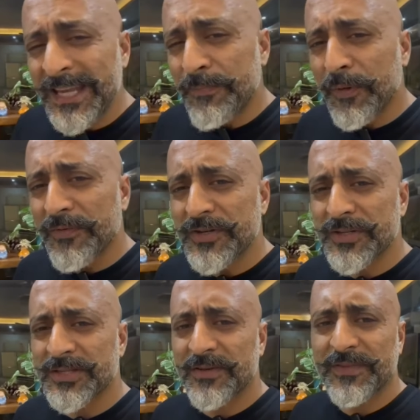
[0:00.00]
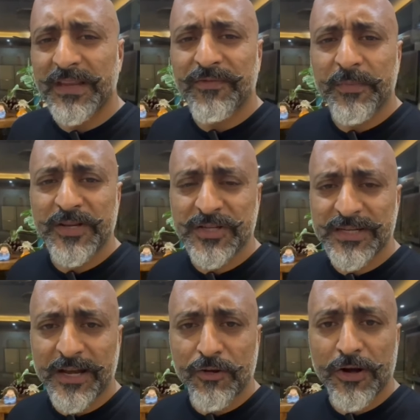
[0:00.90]
key provisions of the Information
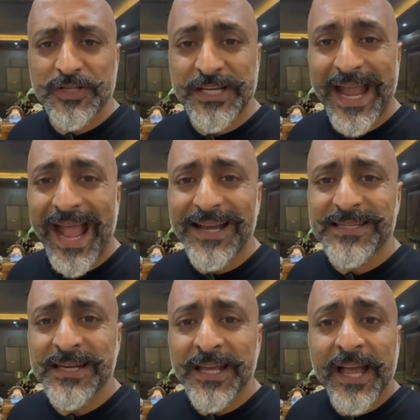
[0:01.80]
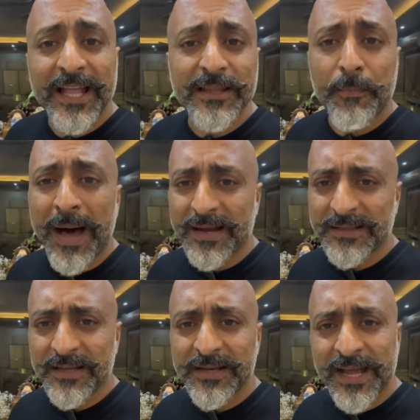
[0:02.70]
Technology Act and the
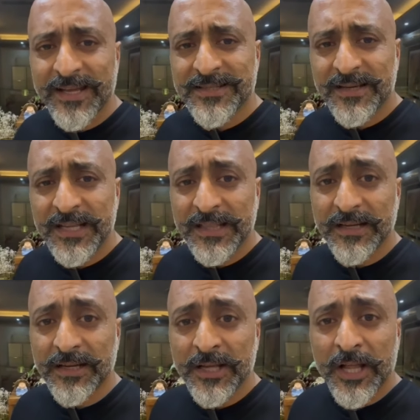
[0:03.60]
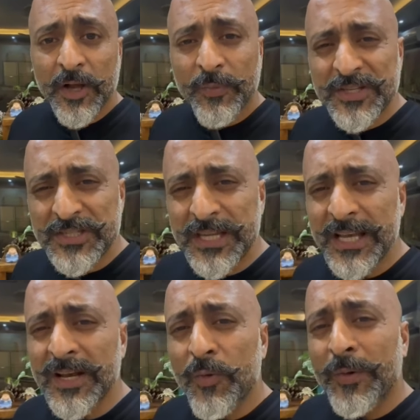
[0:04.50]
Bharatiya Nyaya Sanhita, which
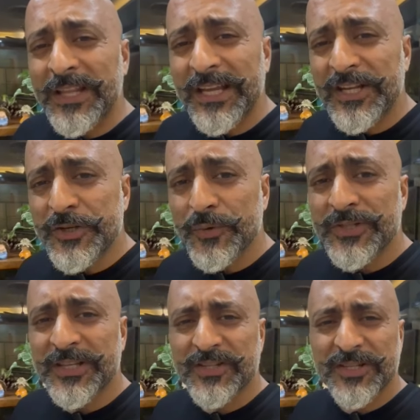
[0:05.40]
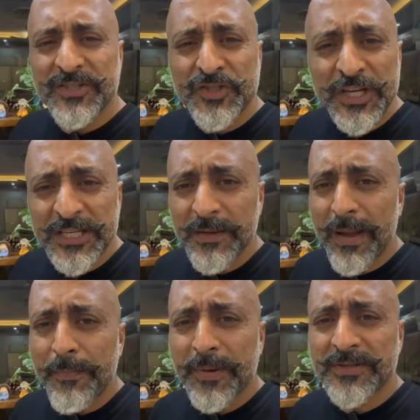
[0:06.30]
deal with issues such as cheating
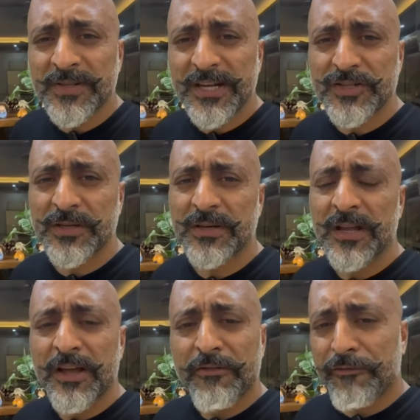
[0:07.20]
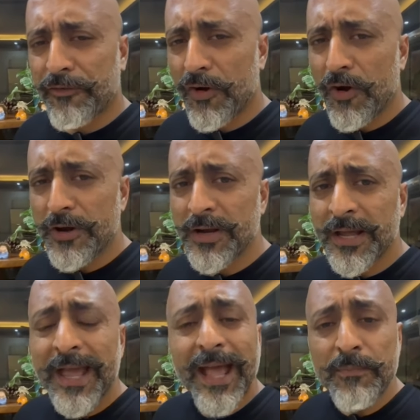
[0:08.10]
by personation,
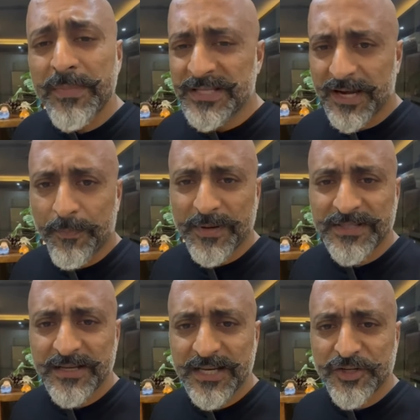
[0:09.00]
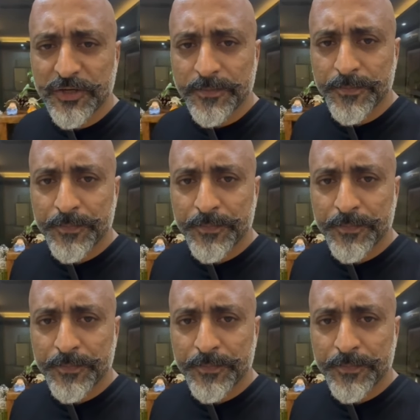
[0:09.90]
fraud, and misrepresentation.